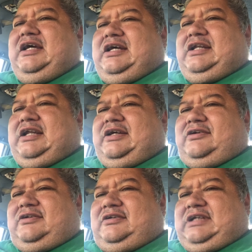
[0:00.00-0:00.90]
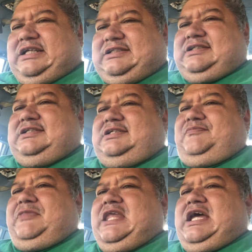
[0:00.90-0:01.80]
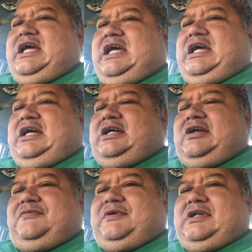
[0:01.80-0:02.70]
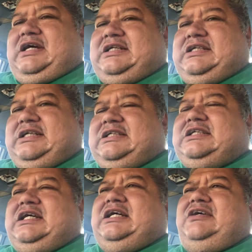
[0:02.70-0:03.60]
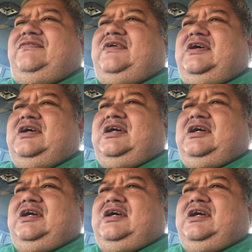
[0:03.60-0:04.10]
in later lessons. If you'd like to get saved,